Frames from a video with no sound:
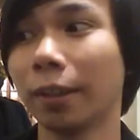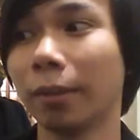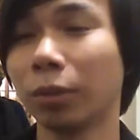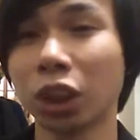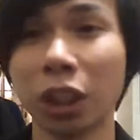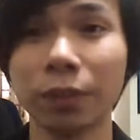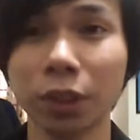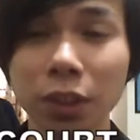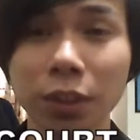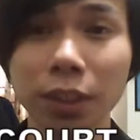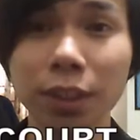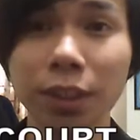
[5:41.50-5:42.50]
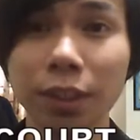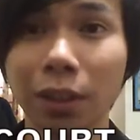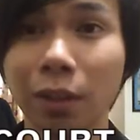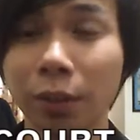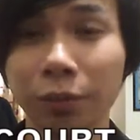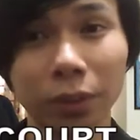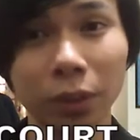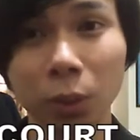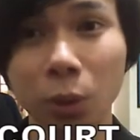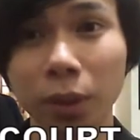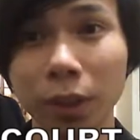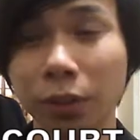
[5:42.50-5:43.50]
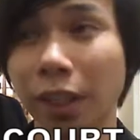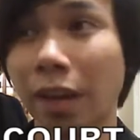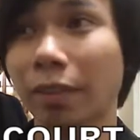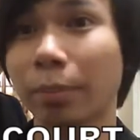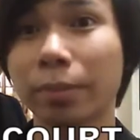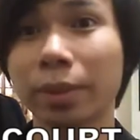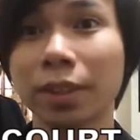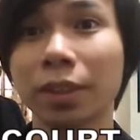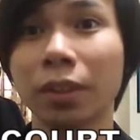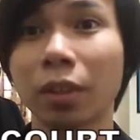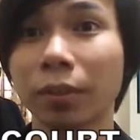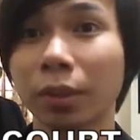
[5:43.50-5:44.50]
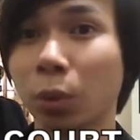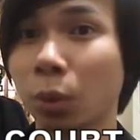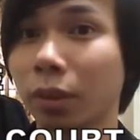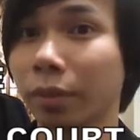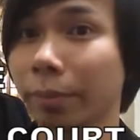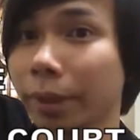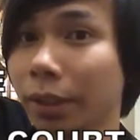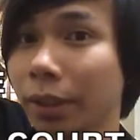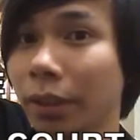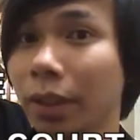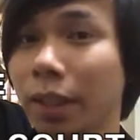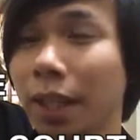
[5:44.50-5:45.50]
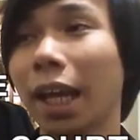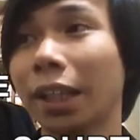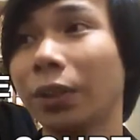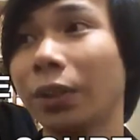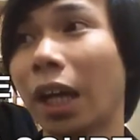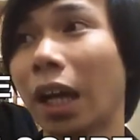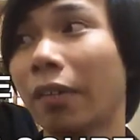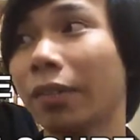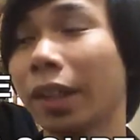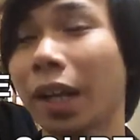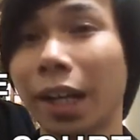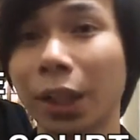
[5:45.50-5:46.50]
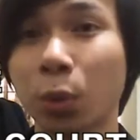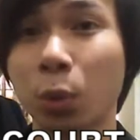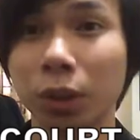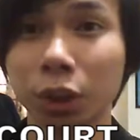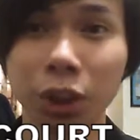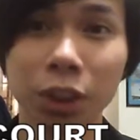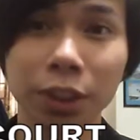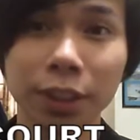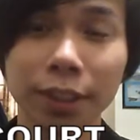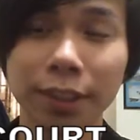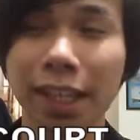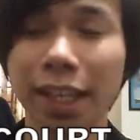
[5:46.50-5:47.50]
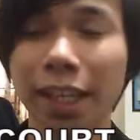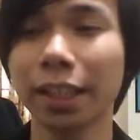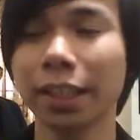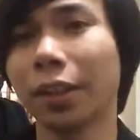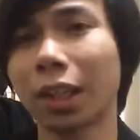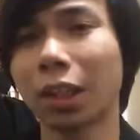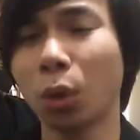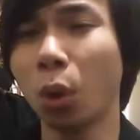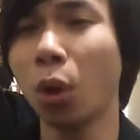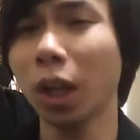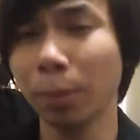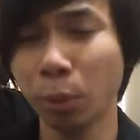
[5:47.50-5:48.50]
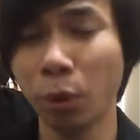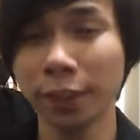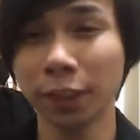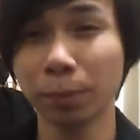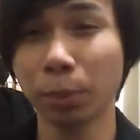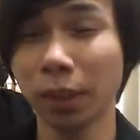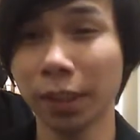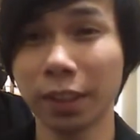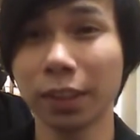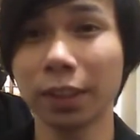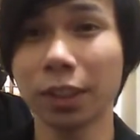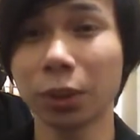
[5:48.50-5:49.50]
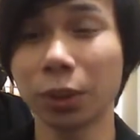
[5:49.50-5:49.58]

Chief Justice of the Federal Court, you have the President of the Court of Appeal, and you have the High Court judges, and they are all appointed politically.